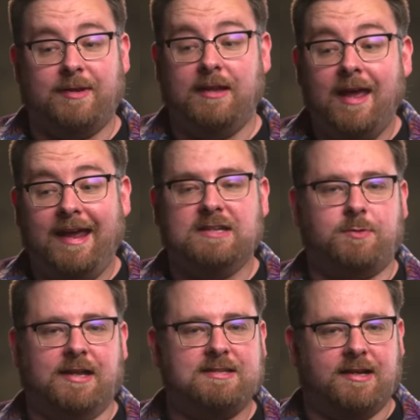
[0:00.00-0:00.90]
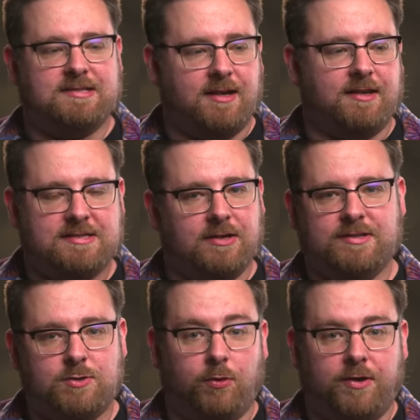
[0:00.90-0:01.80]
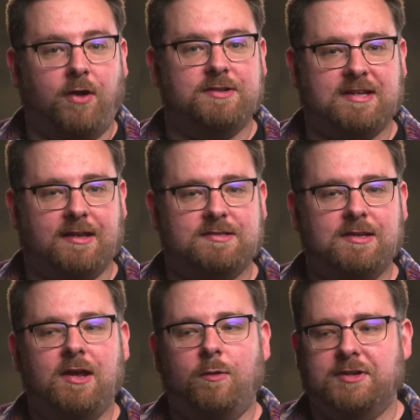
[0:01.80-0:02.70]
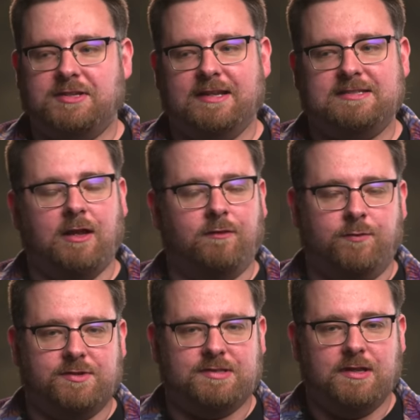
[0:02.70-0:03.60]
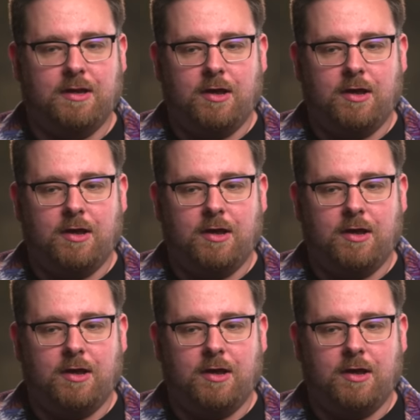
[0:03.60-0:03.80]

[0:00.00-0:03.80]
I mean, in 2018, I started a series called Content, which in itself was